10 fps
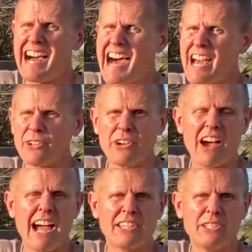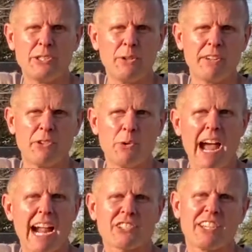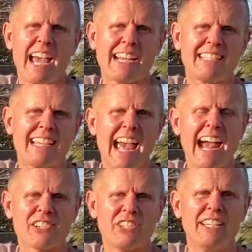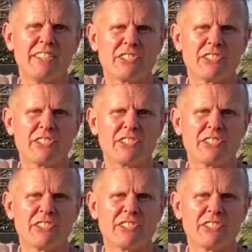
I don't know how you would do it if you actually had a dash in the